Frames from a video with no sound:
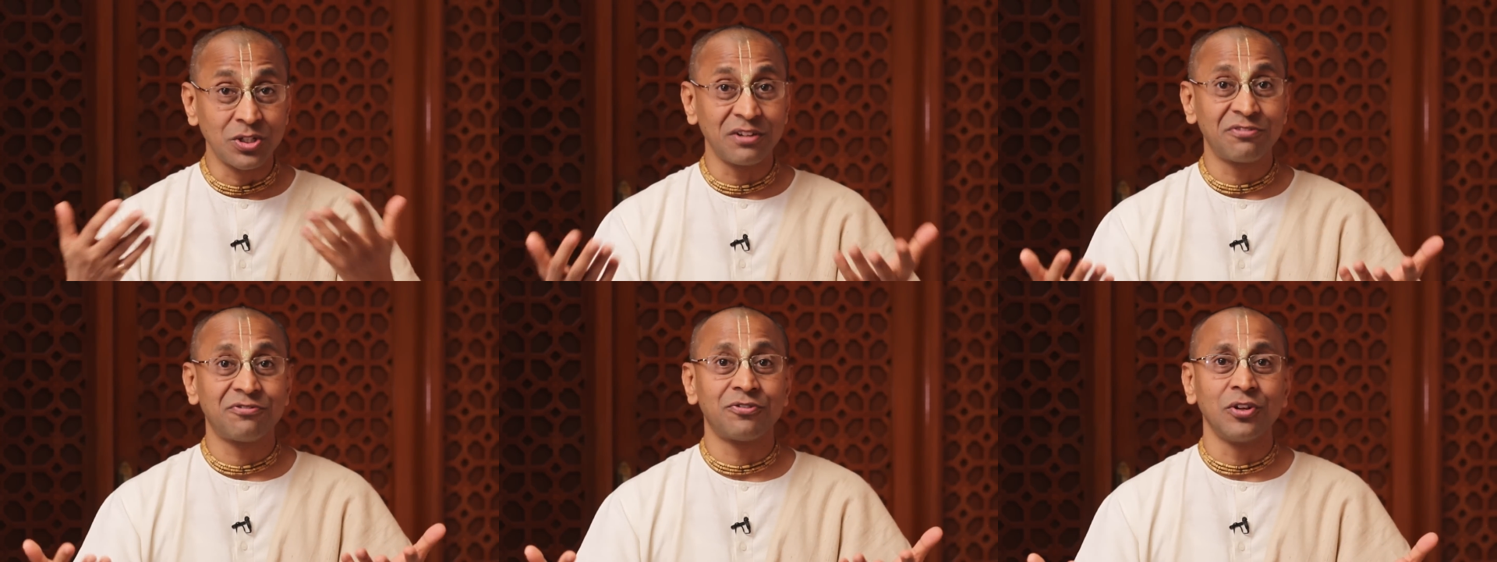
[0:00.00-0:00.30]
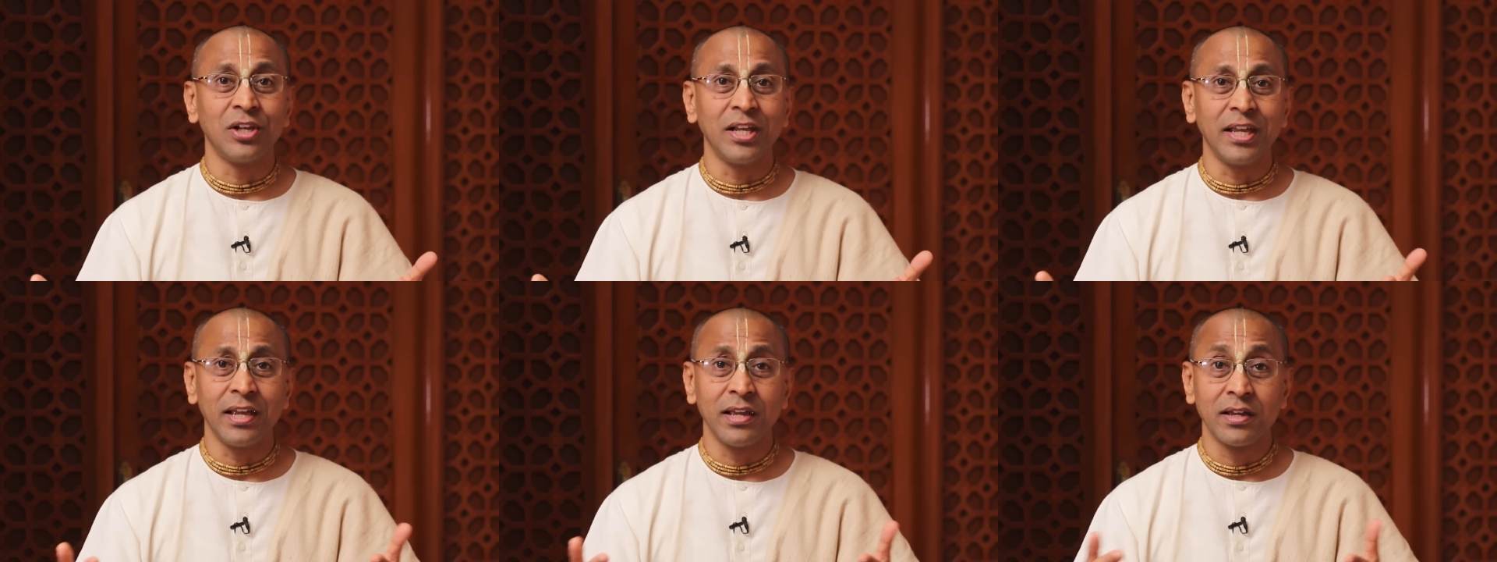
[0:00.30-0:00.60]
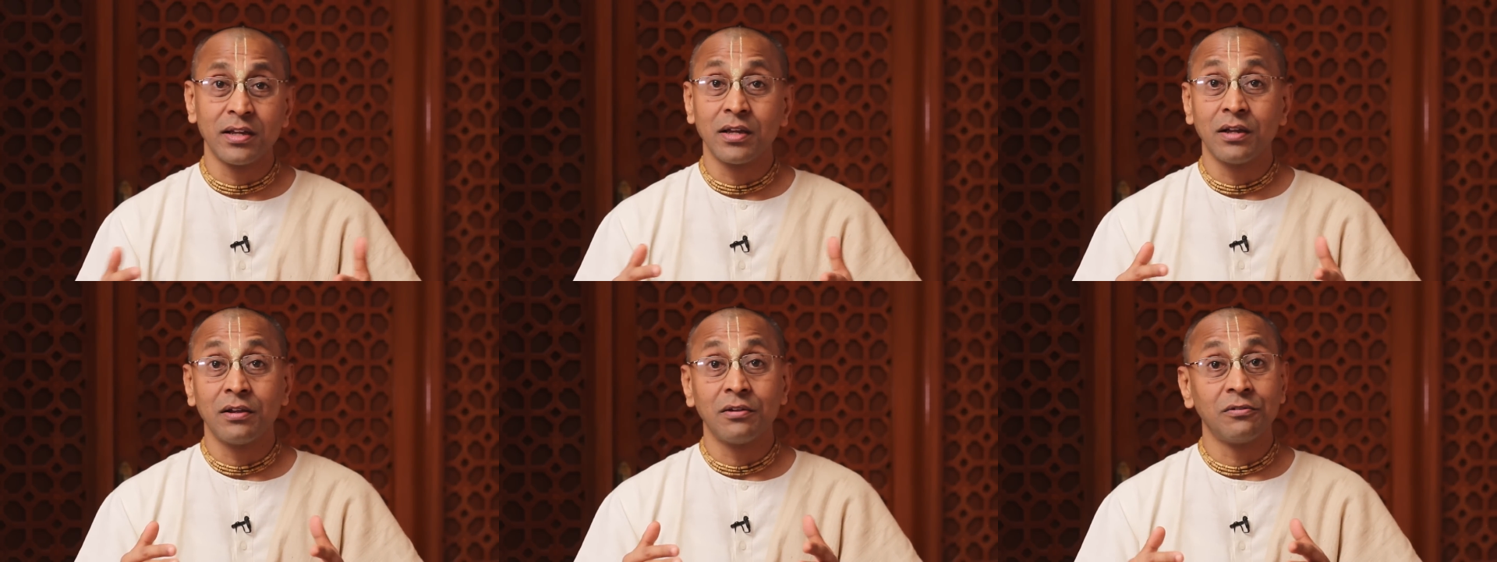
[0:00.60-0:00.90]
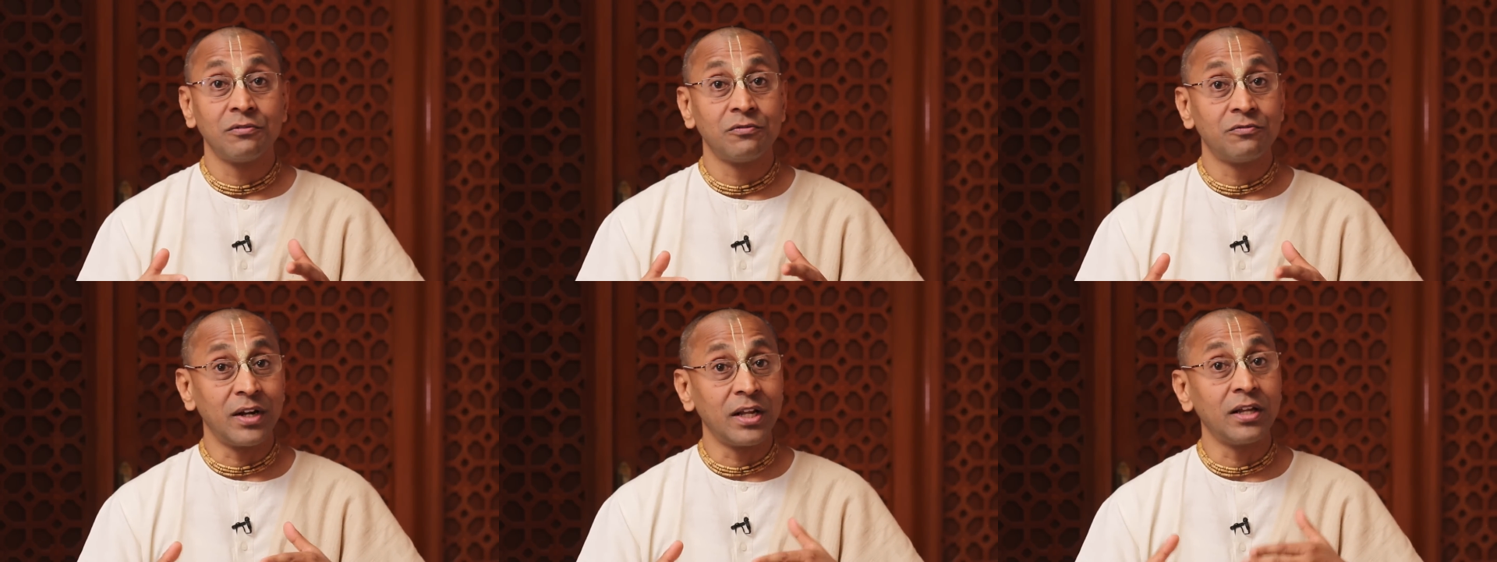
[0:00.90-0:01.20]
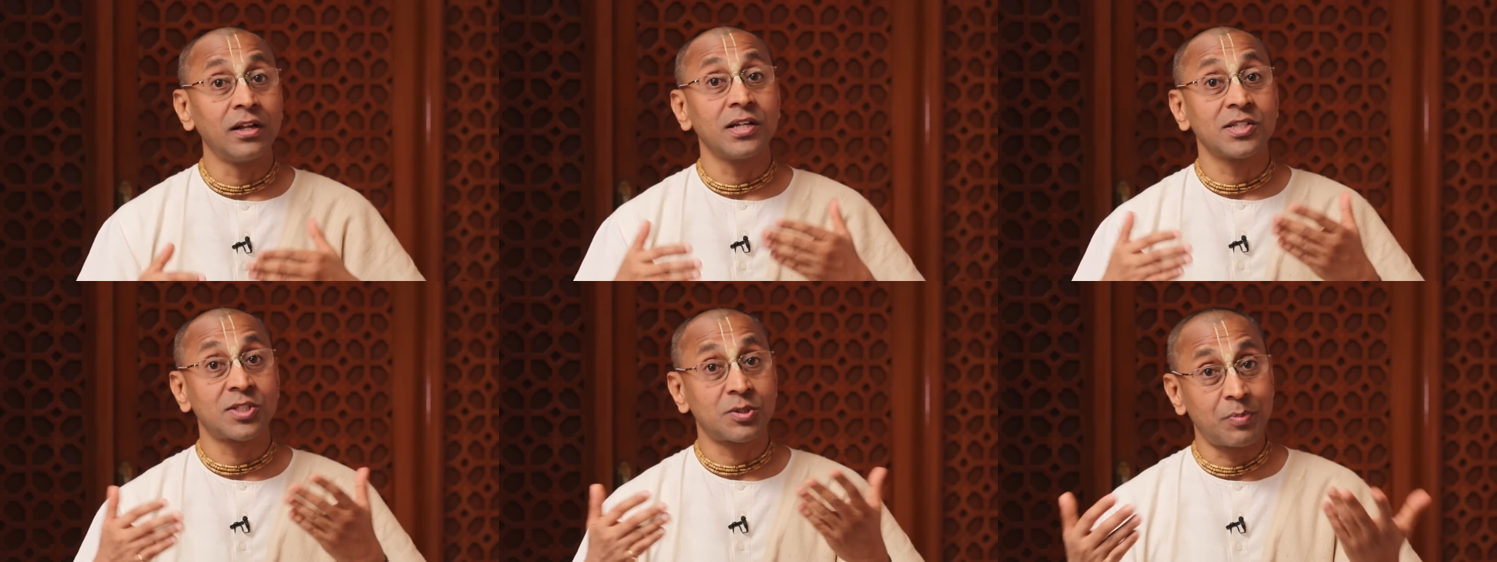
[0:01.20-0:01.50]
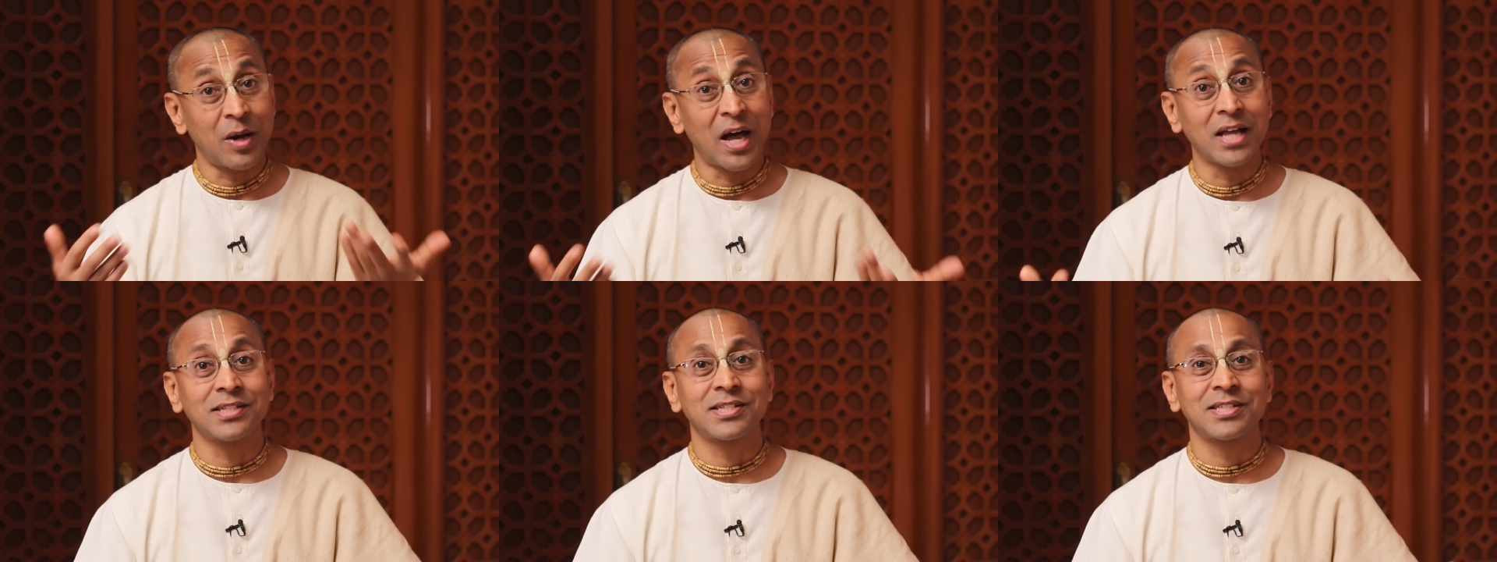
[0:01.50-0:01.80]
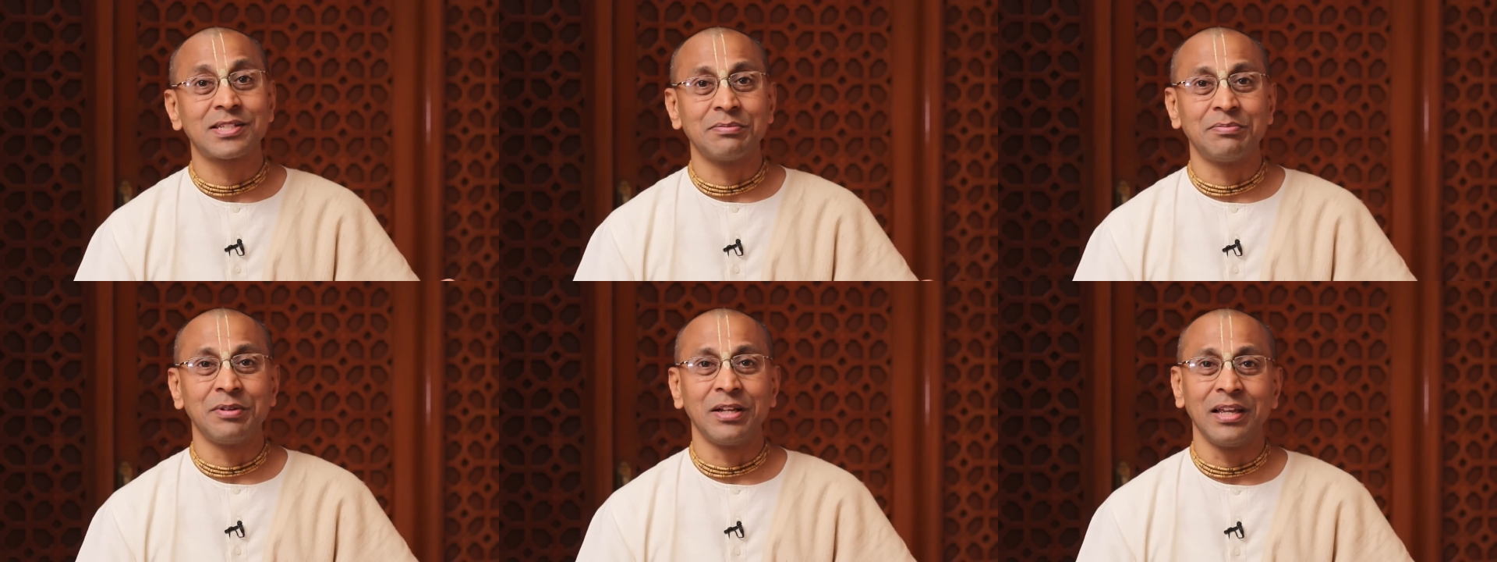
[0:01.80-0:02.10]
dutifully, very
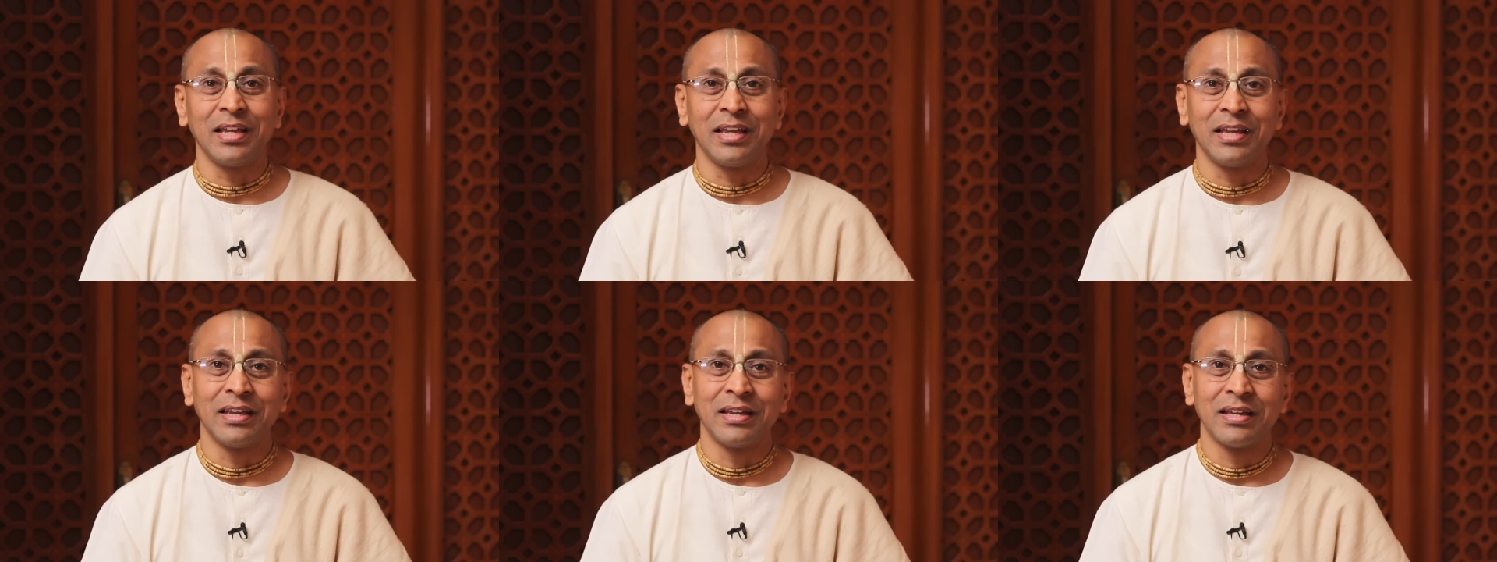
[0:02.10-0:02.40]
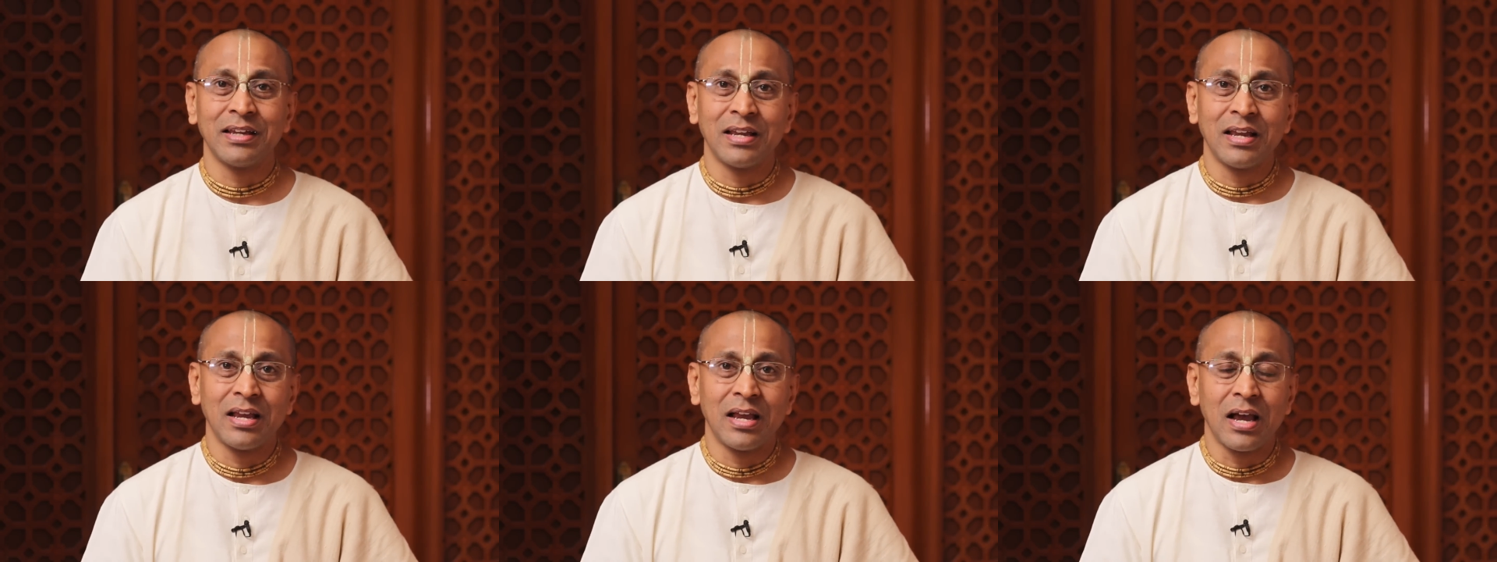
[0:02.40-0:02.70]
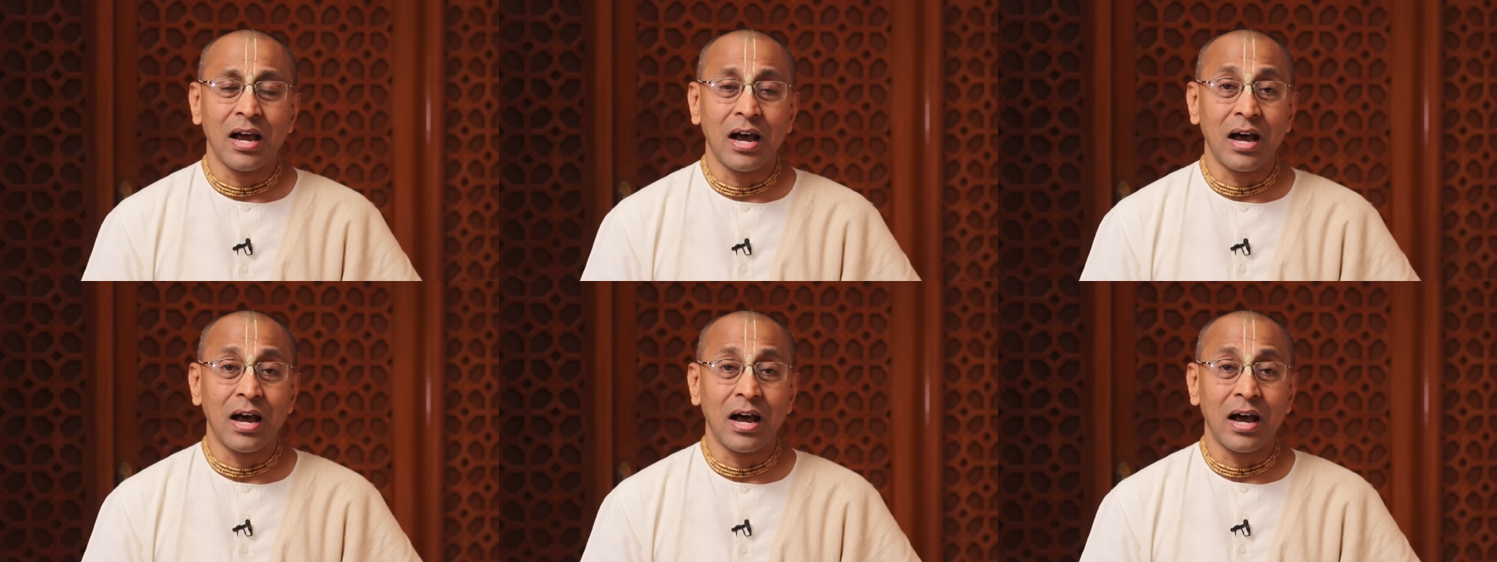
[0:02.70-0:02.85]
responsibly,